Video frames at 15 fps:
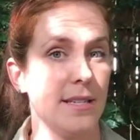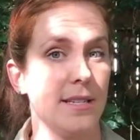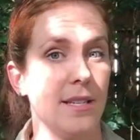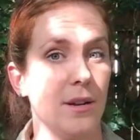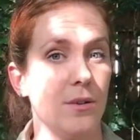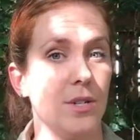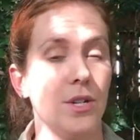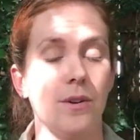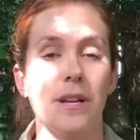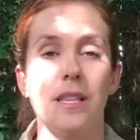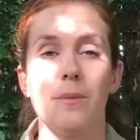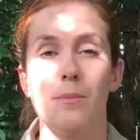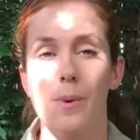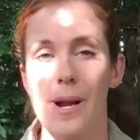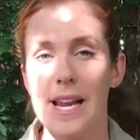So during
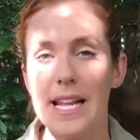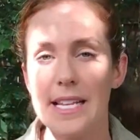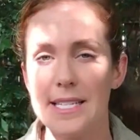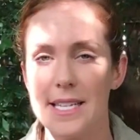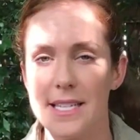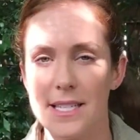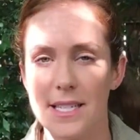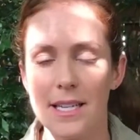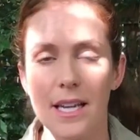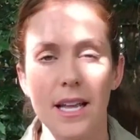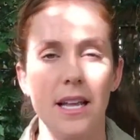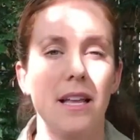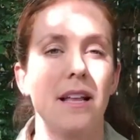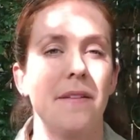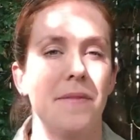the breeding season,
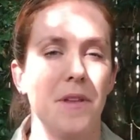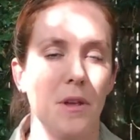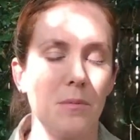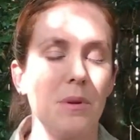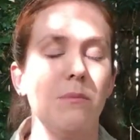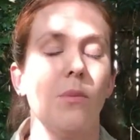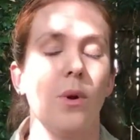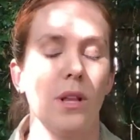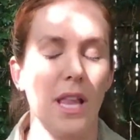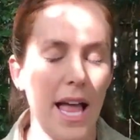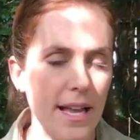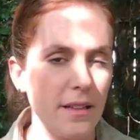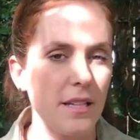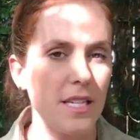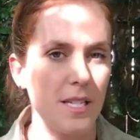they'll be more
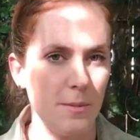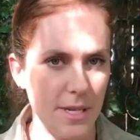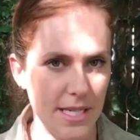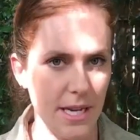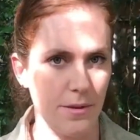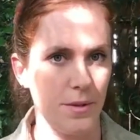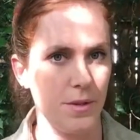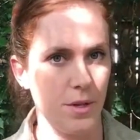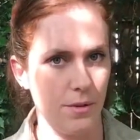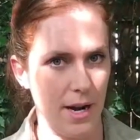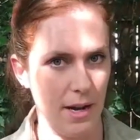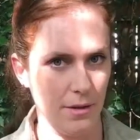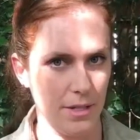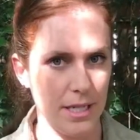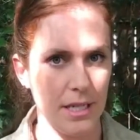likely to be down on the
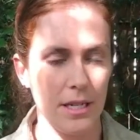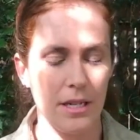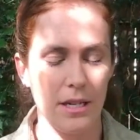ground.